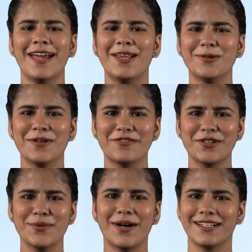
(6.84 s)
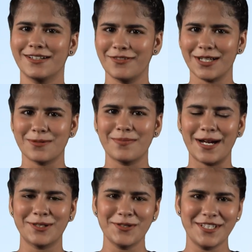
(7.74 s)
Hello everyone and welcome
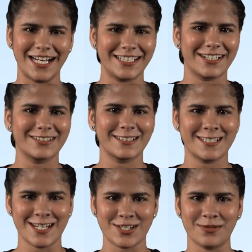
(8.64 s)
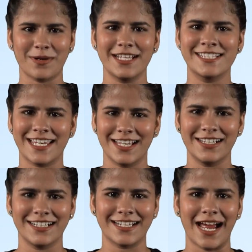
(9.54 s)
back to yet another session by
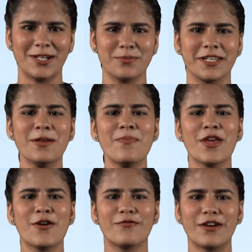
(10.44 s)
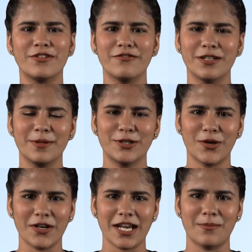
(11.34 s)
Scaler Academy where we will be
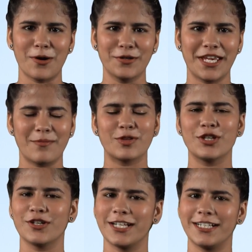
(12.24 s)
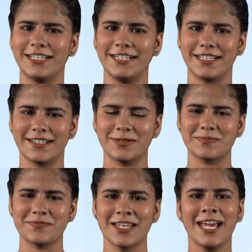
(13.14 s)
talking about game theory in detail.
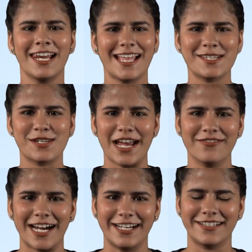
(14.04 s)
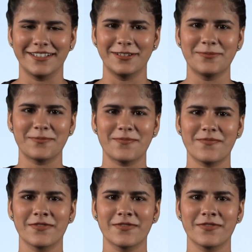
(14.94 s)
Let's dive right in.